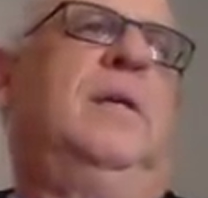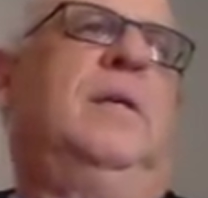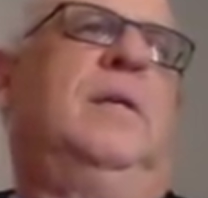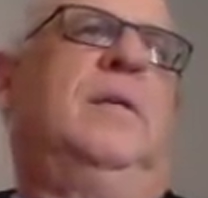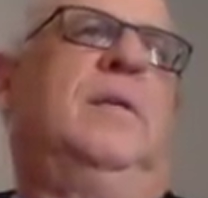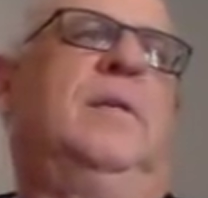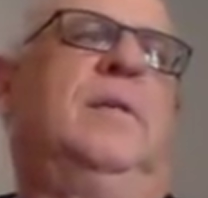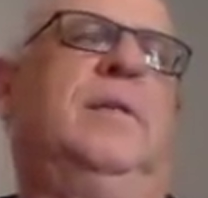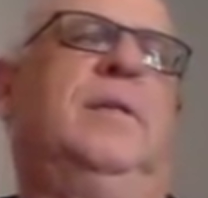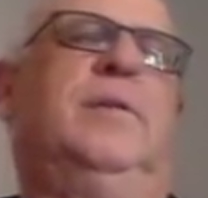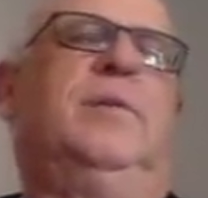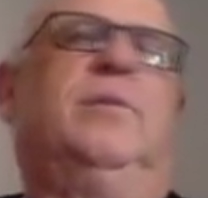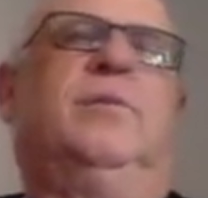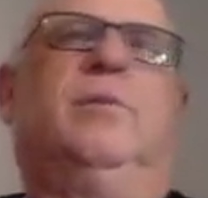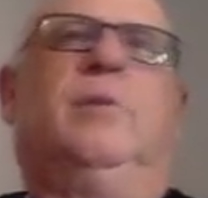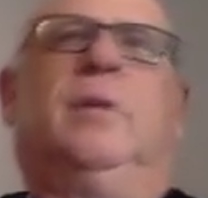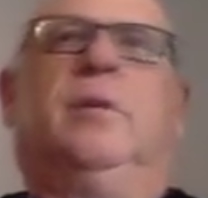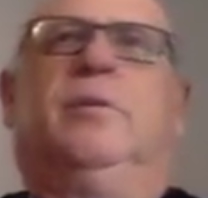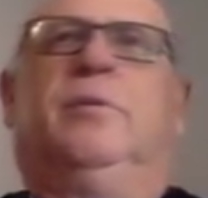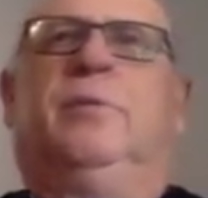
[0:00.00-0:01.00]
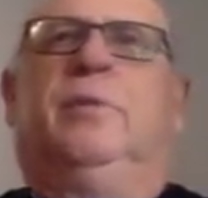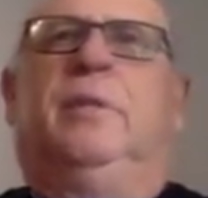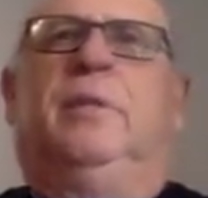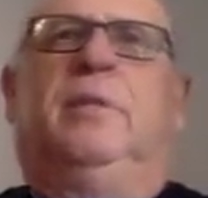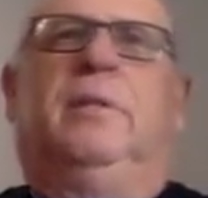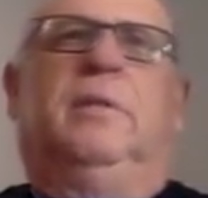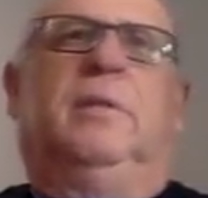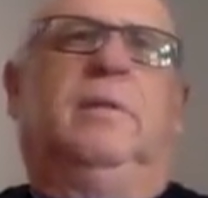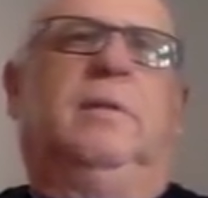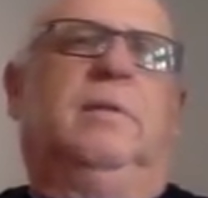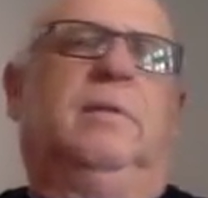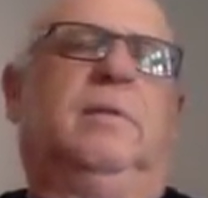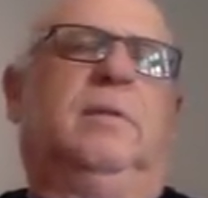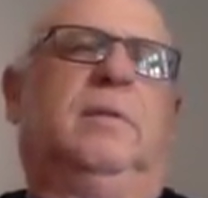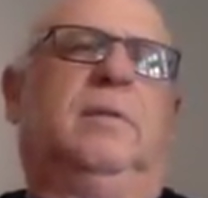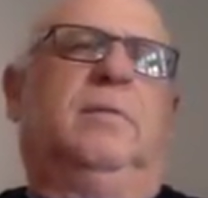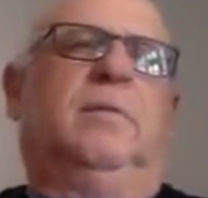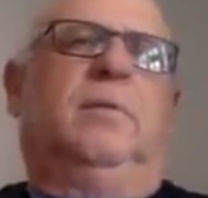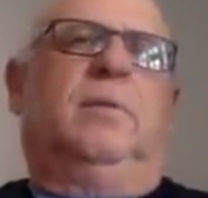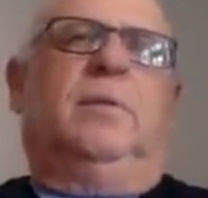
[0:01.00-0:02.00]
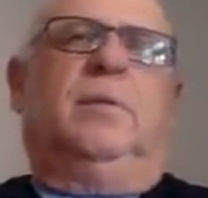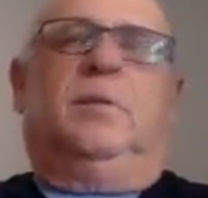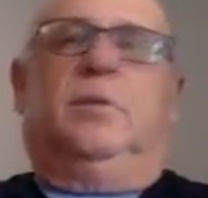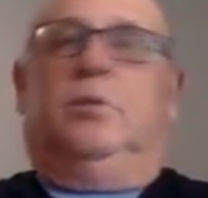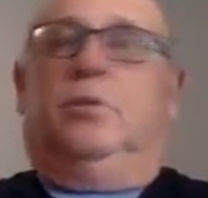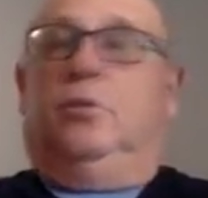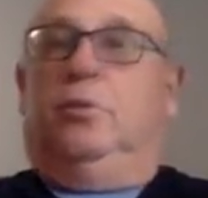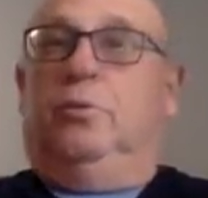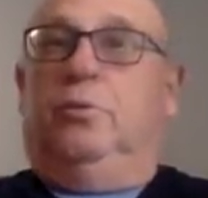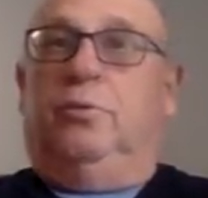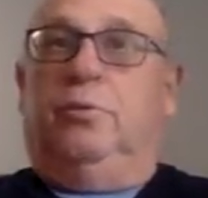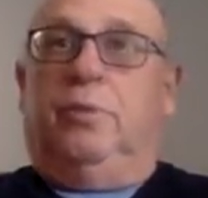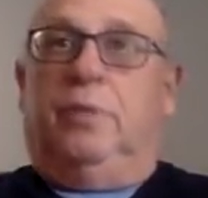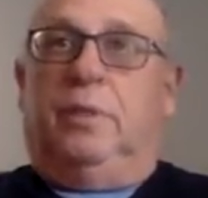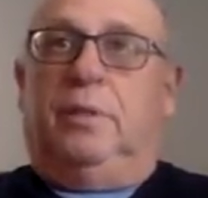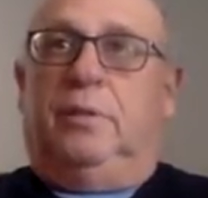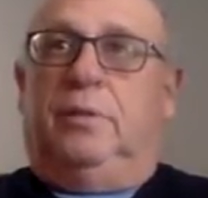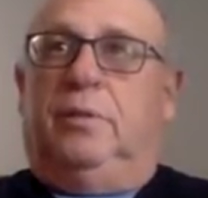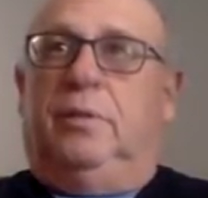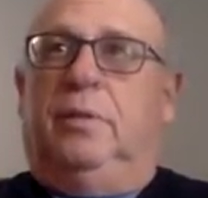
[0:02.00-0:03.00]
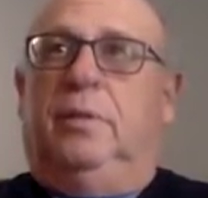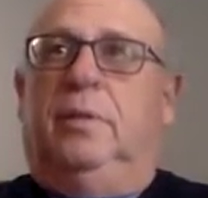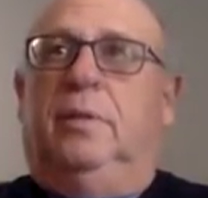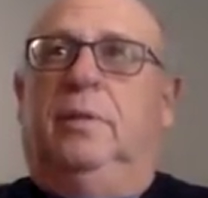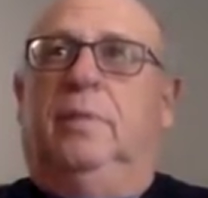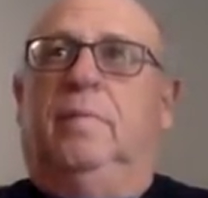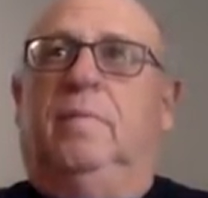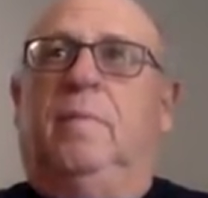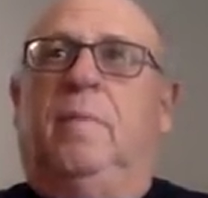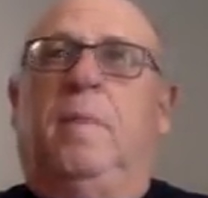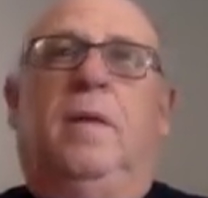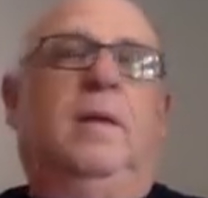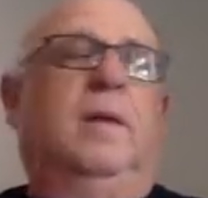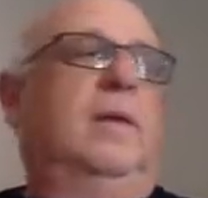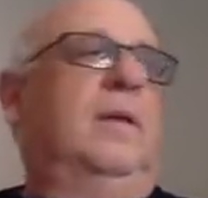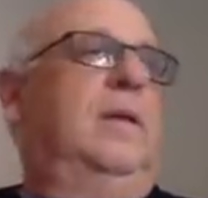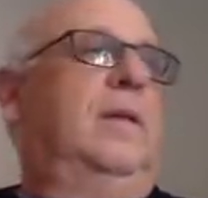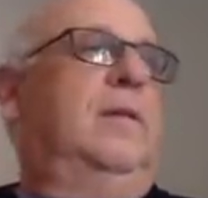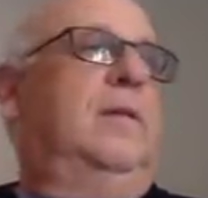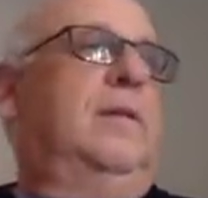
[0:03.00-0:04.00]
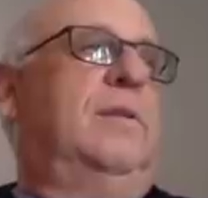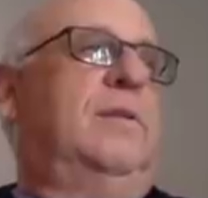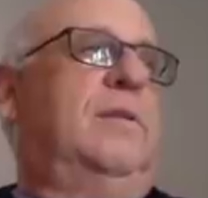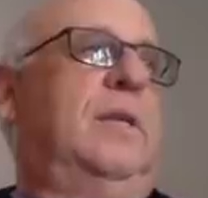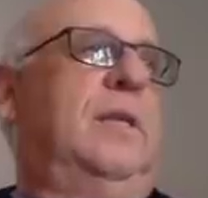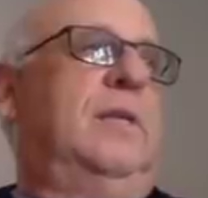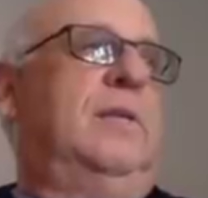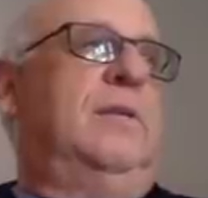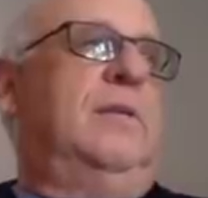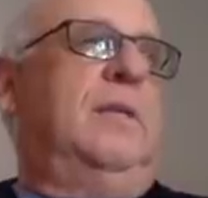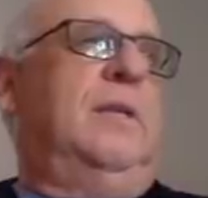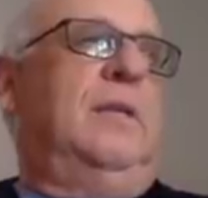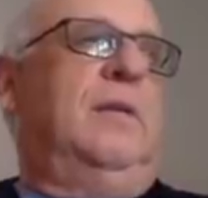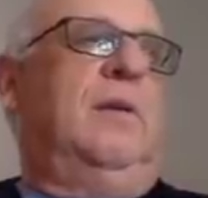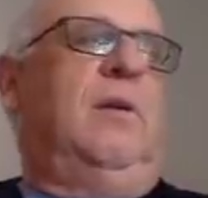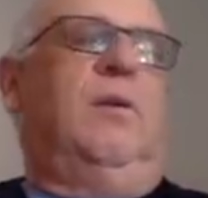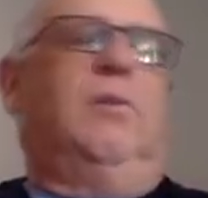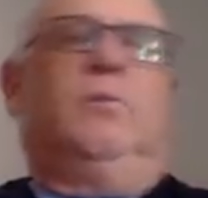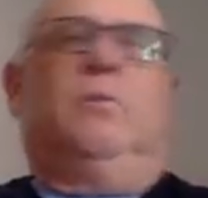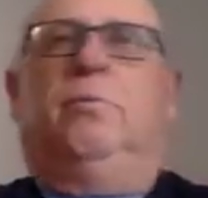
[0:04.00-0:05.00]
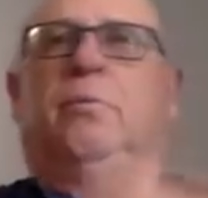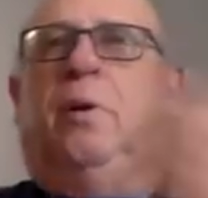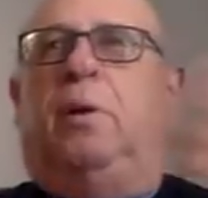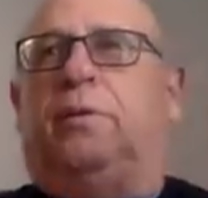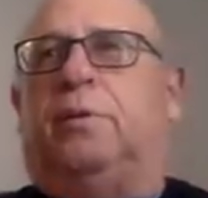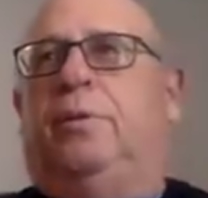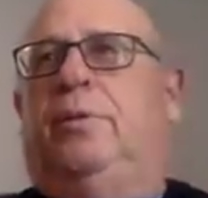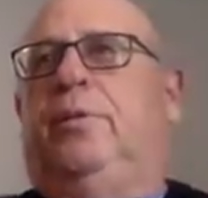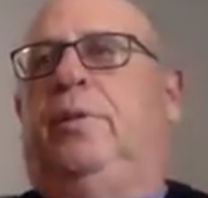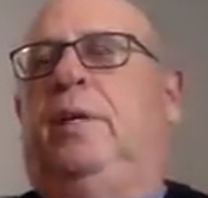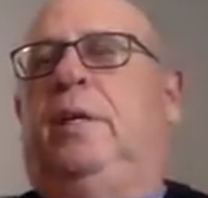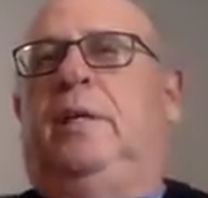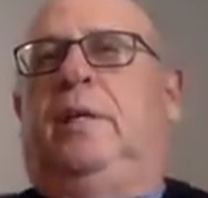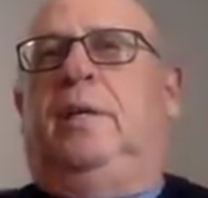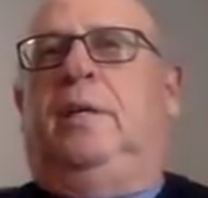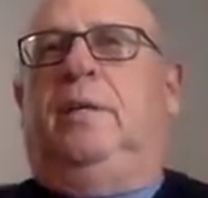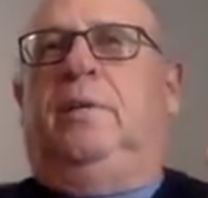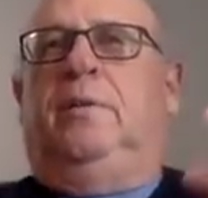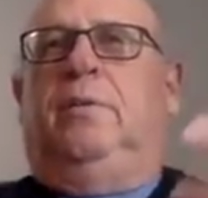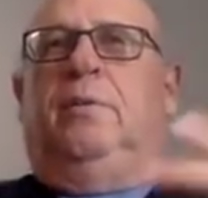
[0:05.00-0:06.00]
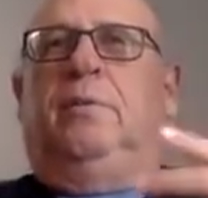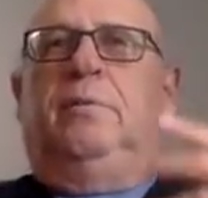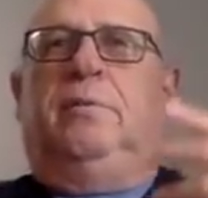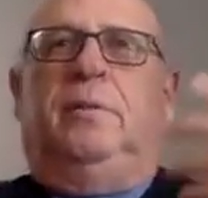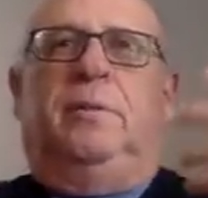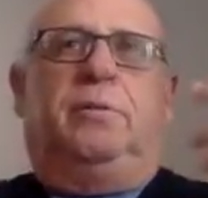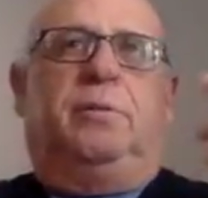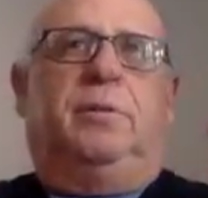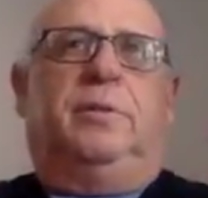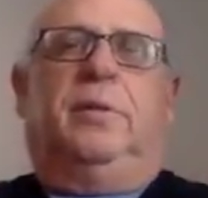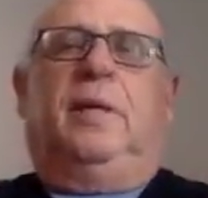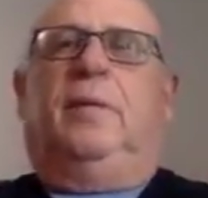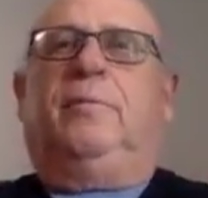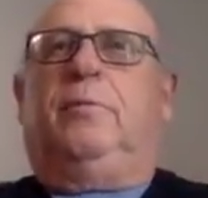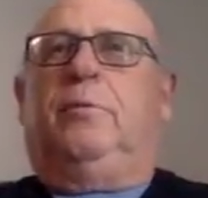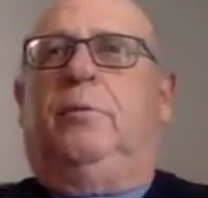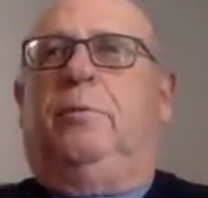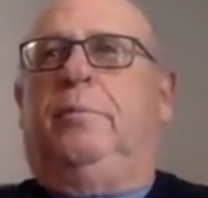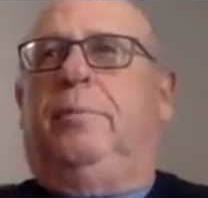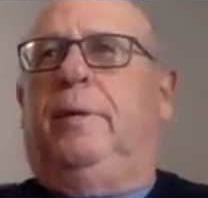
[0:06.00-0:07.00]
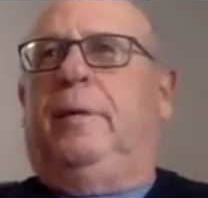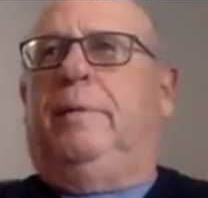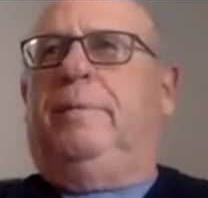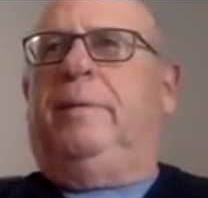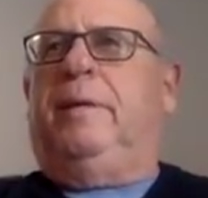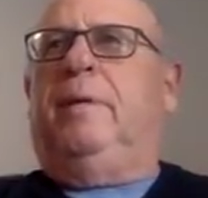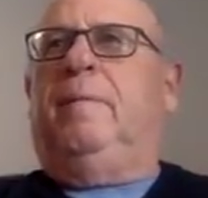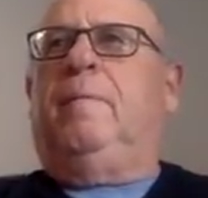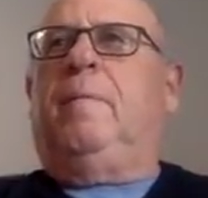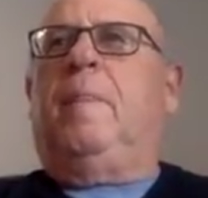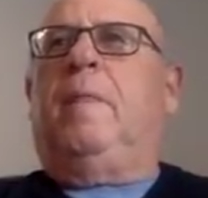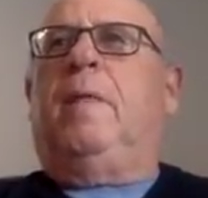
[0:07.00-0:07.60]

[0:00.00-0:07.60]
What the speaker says: leaders do not treat the devotees as Shudras, in the sense that I'll do all the thinking, you just have to obey me.